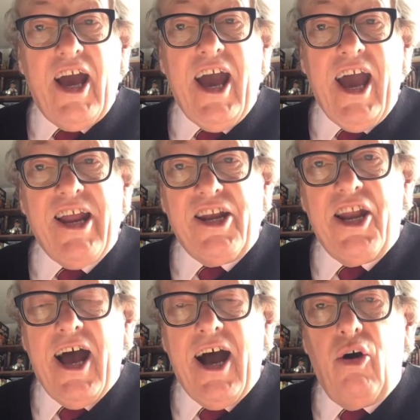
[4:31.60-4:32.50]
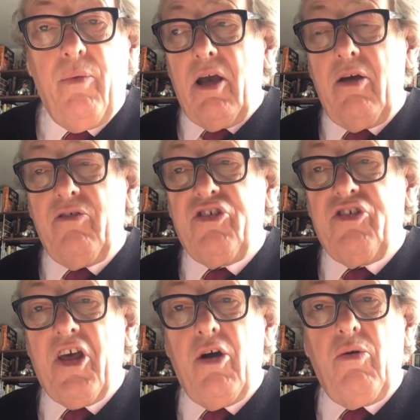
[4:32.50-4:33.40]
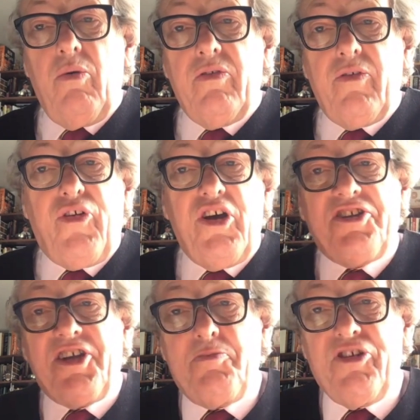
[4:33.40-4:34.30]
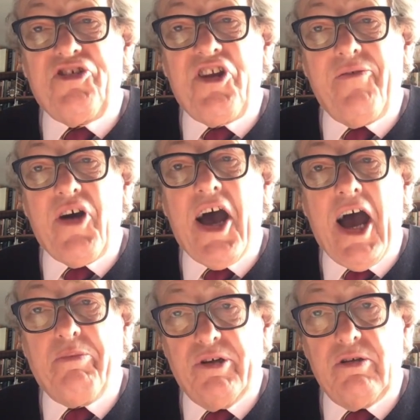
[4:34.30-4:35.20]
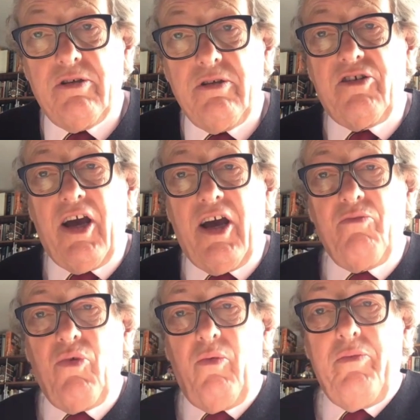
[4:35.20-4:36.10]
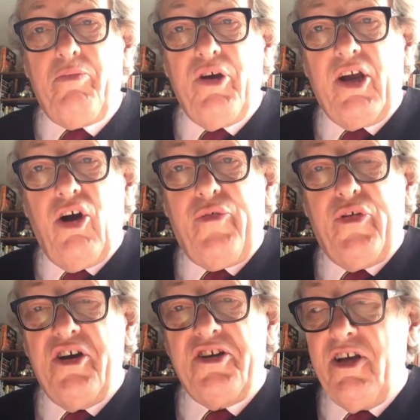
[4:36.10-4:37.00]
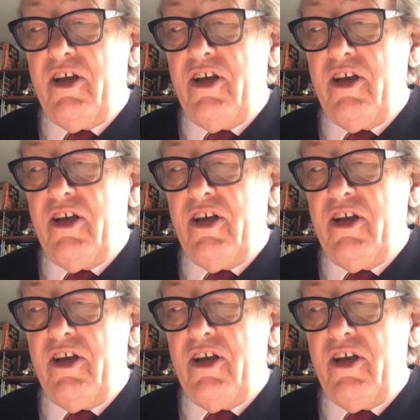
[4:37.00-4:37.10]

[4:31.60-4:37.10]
ahead now, it's as though the first 6 months never happened. And what we're being offered